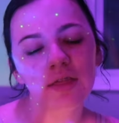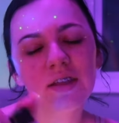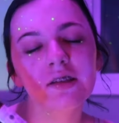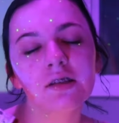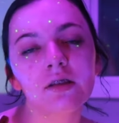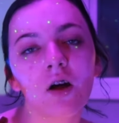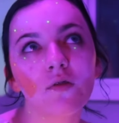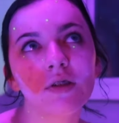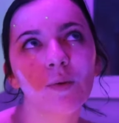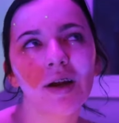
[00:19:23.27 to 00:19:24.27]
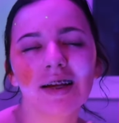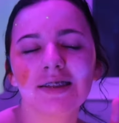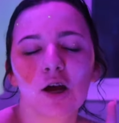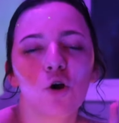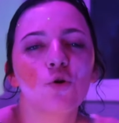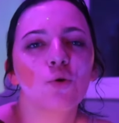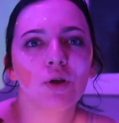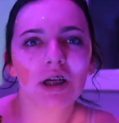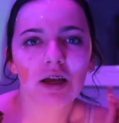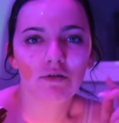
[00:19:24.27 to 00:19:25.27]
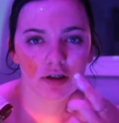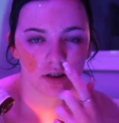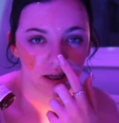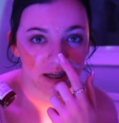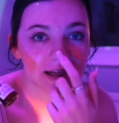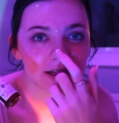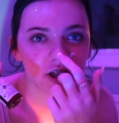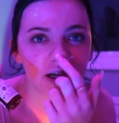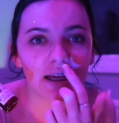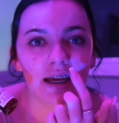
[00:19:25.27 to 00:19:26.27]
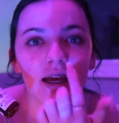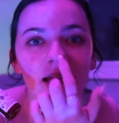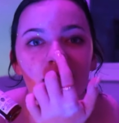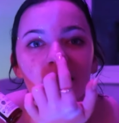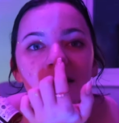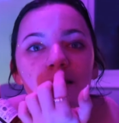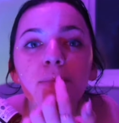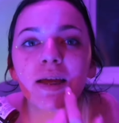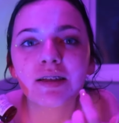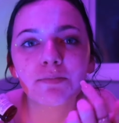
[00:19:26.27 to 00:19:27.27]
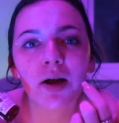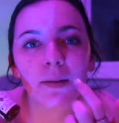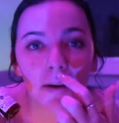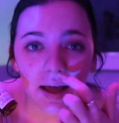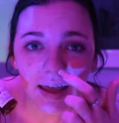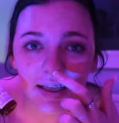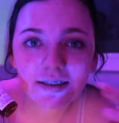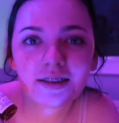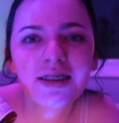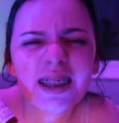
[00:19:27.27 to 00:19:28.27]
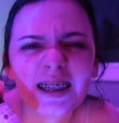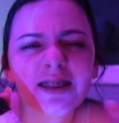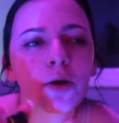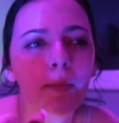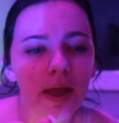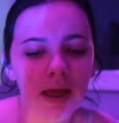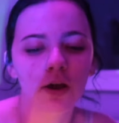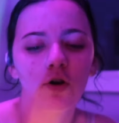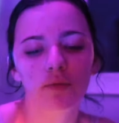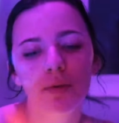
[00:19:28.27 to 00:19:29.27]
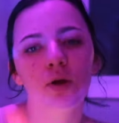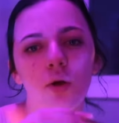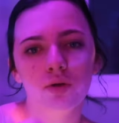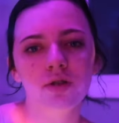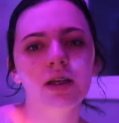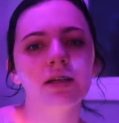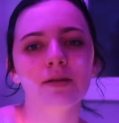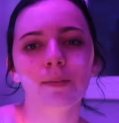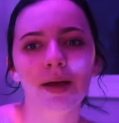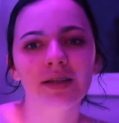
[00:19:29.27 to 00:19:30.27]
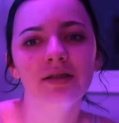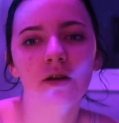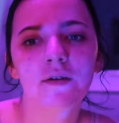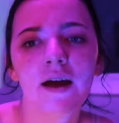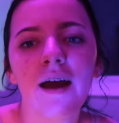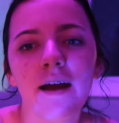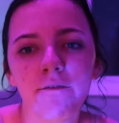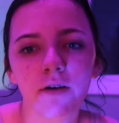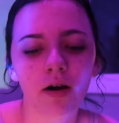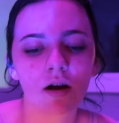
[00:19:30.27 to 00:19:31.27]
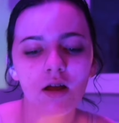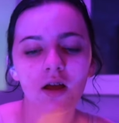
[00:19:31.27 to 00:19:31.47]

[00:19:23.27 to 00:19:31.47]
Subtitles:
And this stuff, when I tell you, it literally makes my blackheads disappear off my nose. It is the best stuff ever.